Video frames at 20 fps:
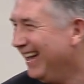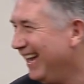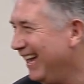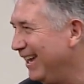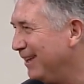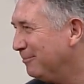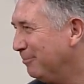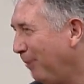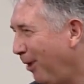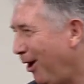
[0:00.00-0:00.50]

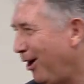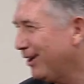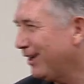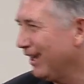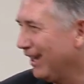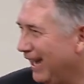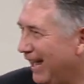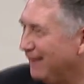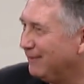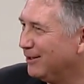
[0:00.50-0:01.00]
in Mark
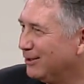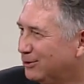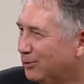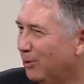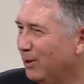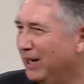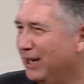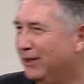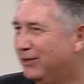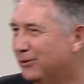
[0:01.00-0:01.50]
11,
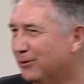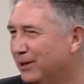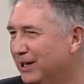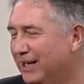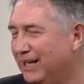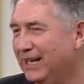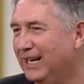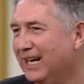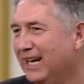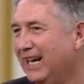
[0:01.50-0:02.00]

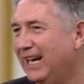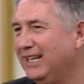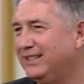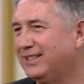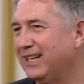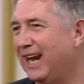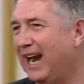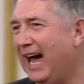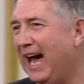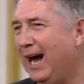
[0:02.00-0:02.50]
23, he
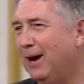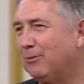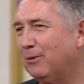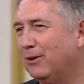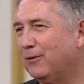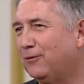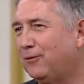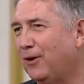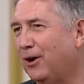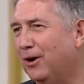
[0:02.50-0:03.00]
said, I
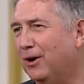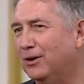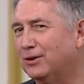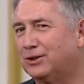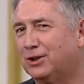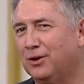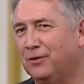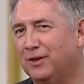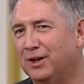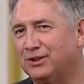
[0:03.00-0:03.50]
refer
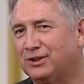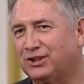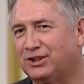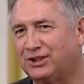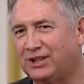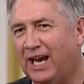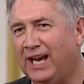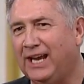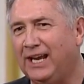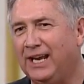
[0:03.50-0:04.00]
to the
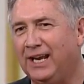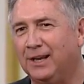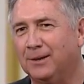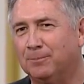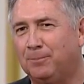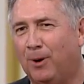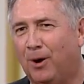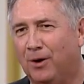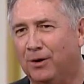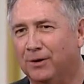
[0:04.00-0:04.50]
saying
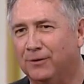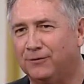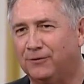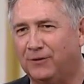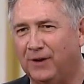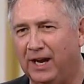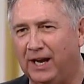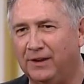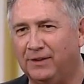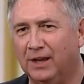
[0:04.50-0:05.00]
part of
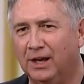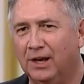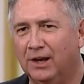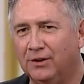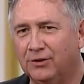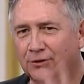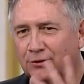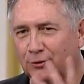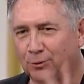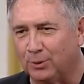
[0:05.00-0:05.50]
faith
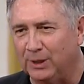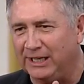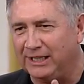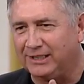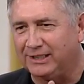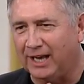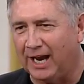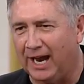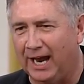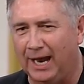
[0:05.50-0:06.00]
three
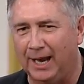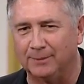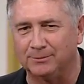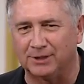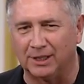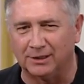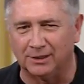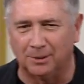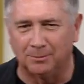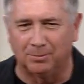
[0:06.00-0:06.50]
times
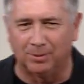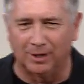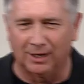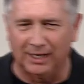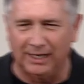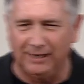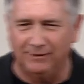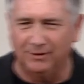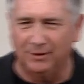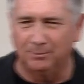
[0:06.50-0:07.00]
and the
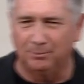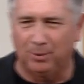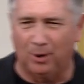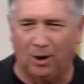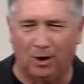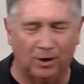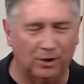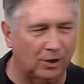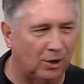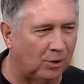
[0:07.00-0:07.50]
believing
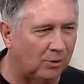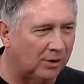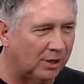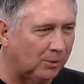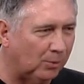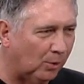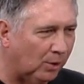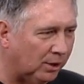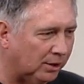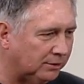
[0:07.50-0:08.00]
part only
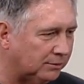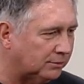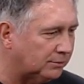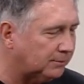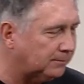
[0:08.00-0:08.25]
once.